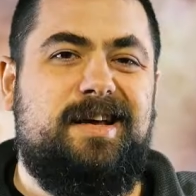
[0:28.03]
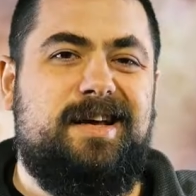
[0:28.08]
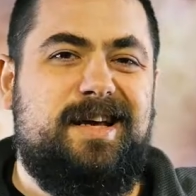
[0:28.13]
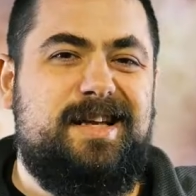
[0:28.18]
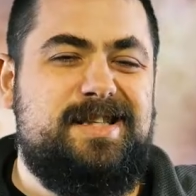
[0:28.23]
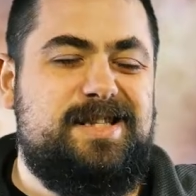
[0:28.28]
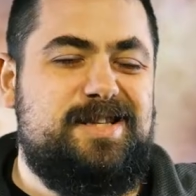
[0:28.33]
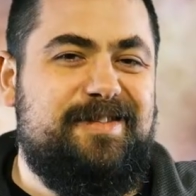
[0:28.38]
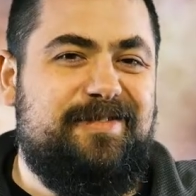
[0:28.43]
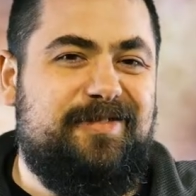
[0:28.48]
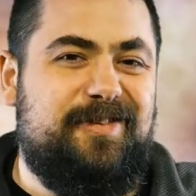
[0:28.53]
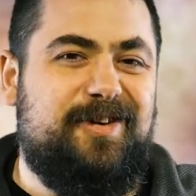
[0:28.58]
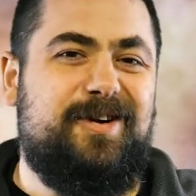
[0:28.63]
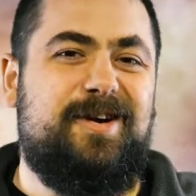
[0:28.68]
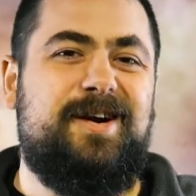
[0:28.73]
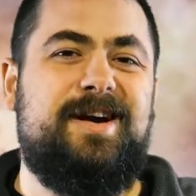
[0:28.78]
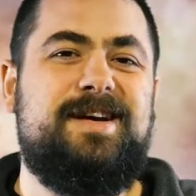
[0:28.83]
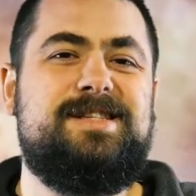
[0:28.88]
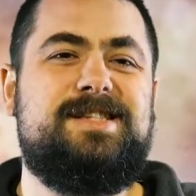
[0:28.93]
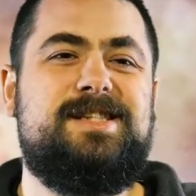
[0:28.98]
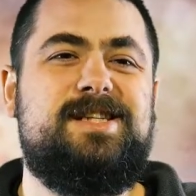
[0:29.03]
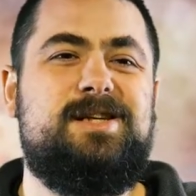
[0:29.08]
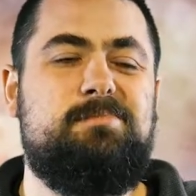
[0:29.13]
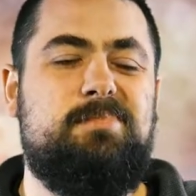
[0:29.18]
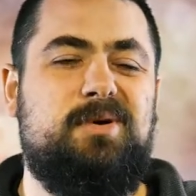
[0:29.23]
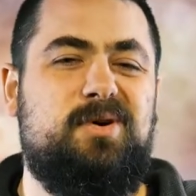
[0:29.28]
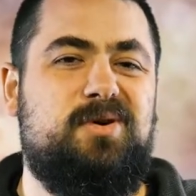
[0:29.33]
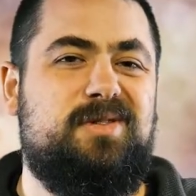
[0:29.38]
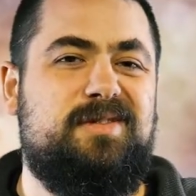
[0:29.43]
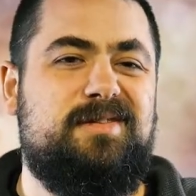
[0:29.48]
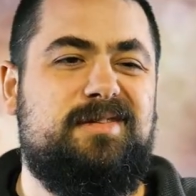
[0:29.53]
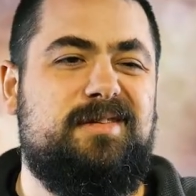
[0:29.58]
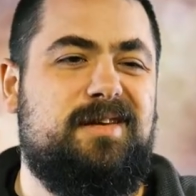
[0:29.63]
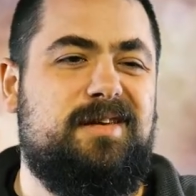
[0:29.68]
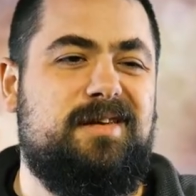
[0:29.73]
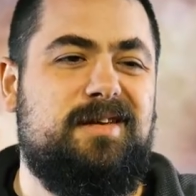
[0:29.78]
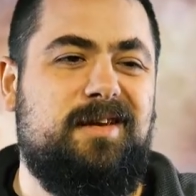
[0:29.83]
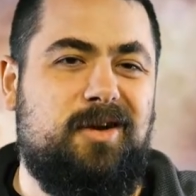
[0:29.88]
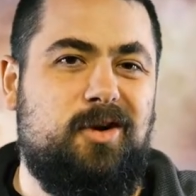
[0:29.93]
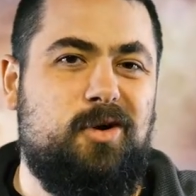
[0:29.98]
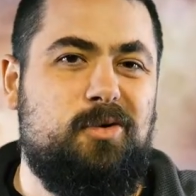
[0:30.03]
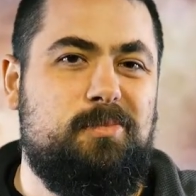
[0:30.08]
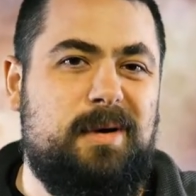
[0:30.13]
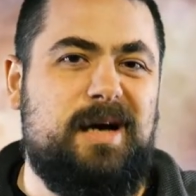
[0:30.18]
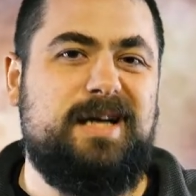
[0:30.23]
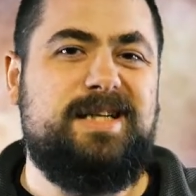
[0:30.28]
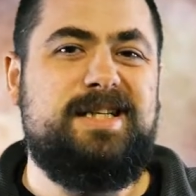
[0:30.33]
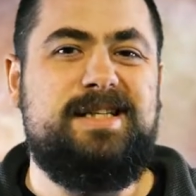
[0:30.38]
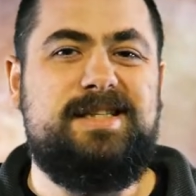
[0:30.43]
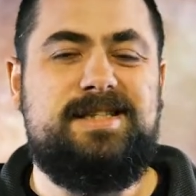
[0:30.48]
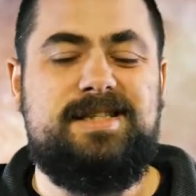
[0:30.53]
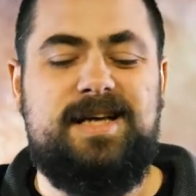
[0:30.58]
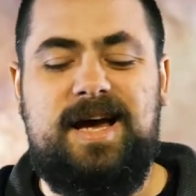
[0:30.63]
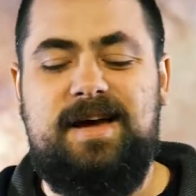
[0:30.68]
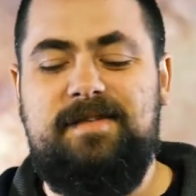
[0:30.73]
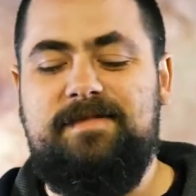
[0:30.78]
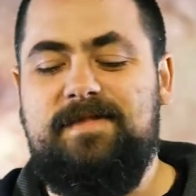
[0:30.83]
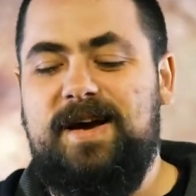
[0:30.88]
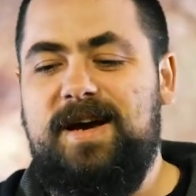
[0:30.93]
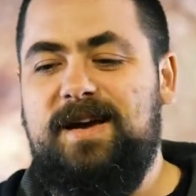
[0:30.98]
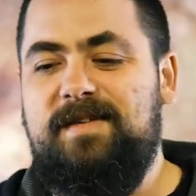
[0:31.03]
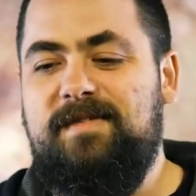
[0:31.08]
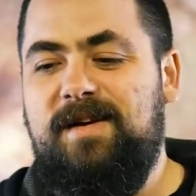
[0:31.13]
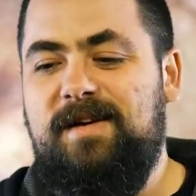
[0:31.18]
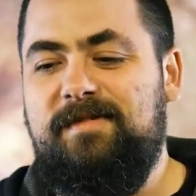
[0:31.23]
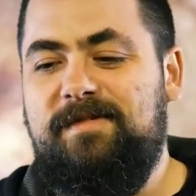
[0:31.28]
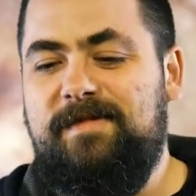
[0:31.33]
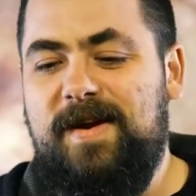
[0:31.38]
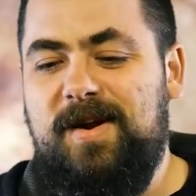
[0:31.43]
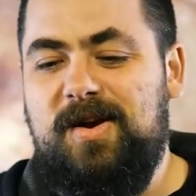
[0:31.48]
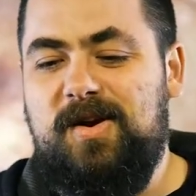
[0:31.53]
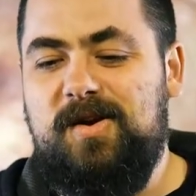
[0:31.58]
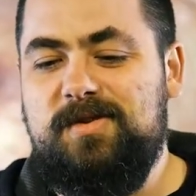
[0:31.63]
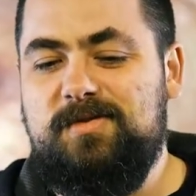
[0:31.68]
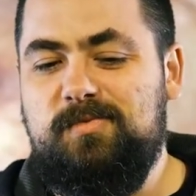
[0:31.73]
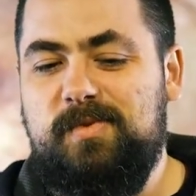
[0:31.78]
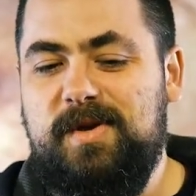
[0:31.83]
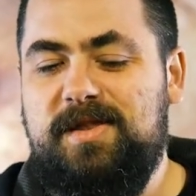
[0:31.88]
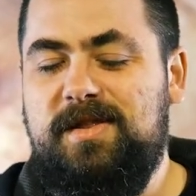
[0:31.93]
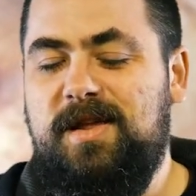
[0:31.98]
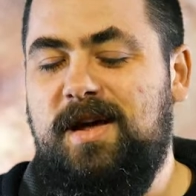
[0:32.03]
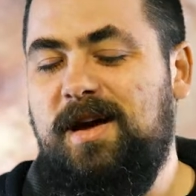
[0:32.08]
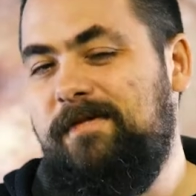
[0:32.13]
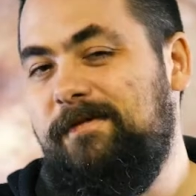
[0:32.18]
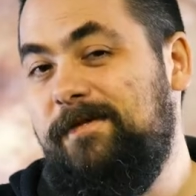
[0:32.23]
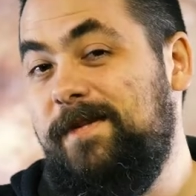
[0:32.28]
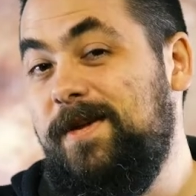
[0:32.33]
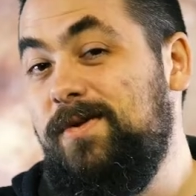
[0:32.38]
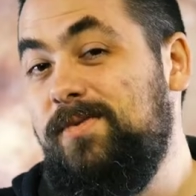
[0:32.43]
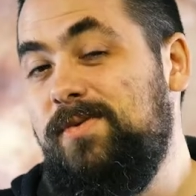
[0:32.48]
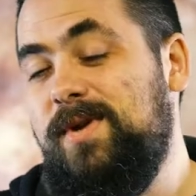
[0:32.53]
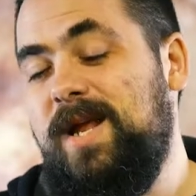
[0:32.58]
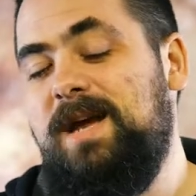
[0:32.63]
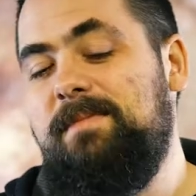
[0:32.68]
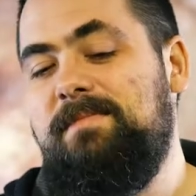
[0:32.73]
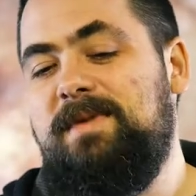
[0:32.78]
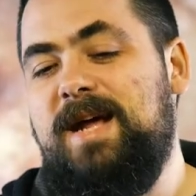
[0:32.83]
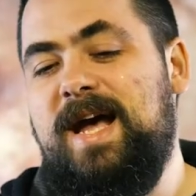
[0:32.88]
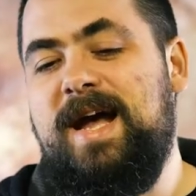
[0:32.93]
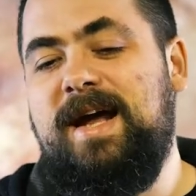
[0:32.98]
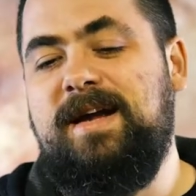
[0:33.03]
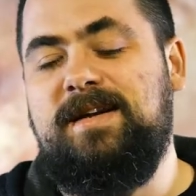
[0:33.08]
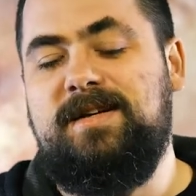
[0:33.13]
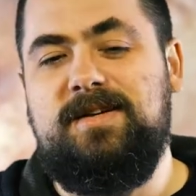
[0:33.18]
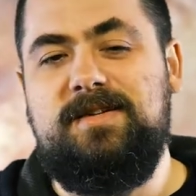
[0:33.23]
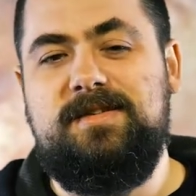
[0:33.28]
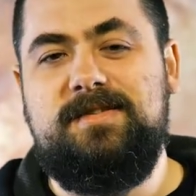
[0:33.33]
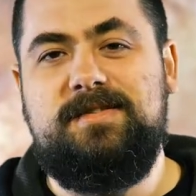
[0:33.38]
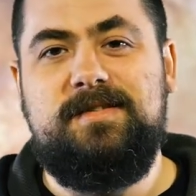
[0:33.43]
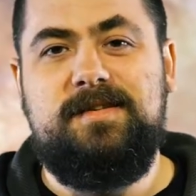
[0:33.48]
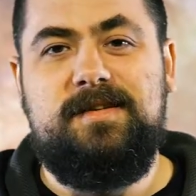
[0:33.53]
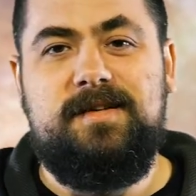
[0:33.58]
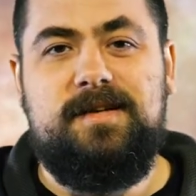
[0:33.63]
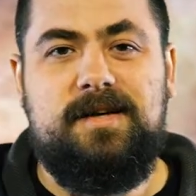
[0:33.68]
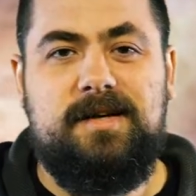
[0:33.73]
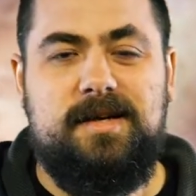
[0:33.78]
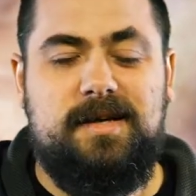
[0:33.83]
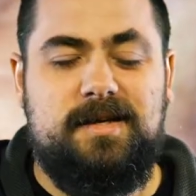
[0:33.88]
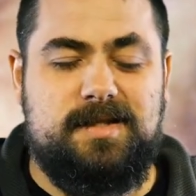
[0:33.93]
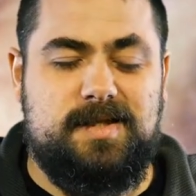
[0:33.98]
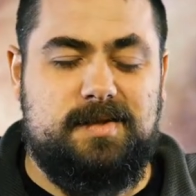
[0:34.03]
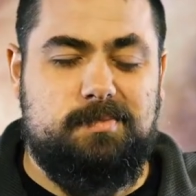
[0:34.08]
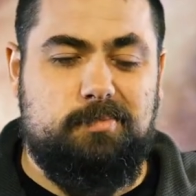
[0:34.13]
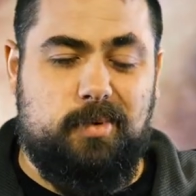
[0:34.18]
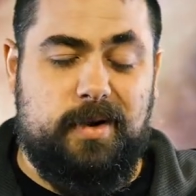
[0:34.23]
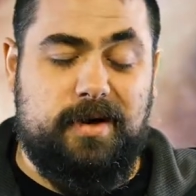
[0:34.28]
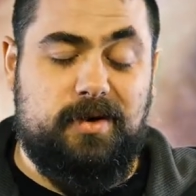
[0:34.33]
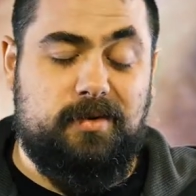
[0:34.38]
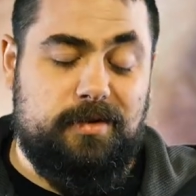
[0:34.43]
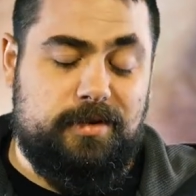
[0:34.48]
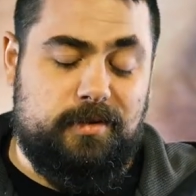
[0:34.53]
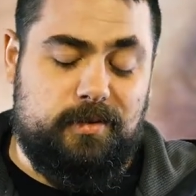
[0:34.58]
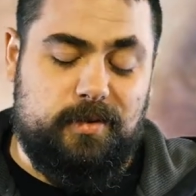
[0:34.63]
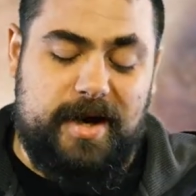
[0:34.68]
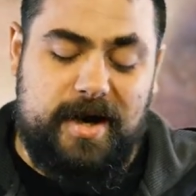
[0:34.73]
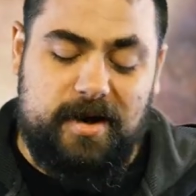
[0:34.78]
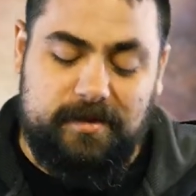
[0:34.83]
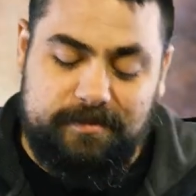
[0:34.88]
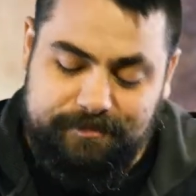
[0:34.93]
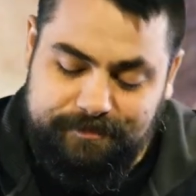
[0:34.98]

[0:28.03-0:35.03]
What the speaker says: insofar as they're both low-budget sci-fi affairs with a few named actors sprinkled throughout.